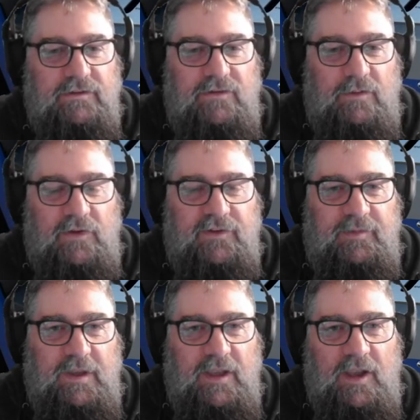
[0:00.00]
So I'm not
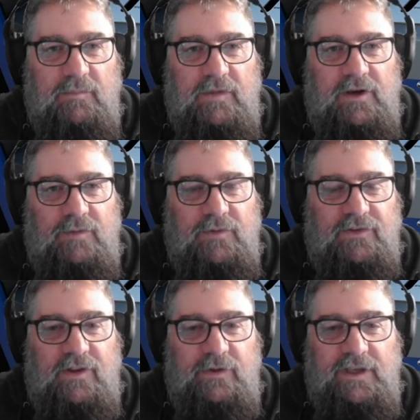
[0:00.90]
speeding up and I'm not
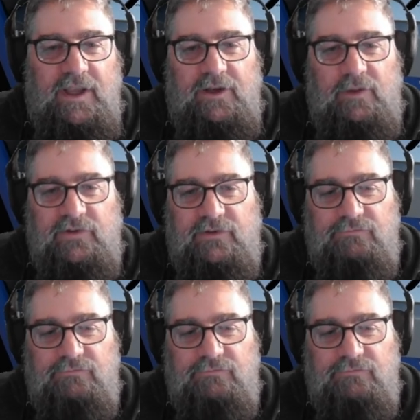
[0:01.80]
slowing down, I'm just